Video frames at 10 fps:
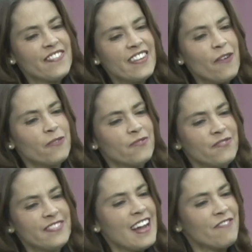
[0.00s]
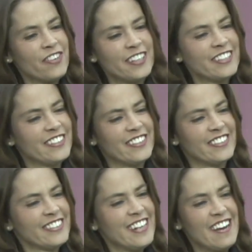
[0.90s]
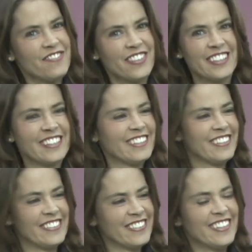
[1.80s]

No, not for you. Not for you.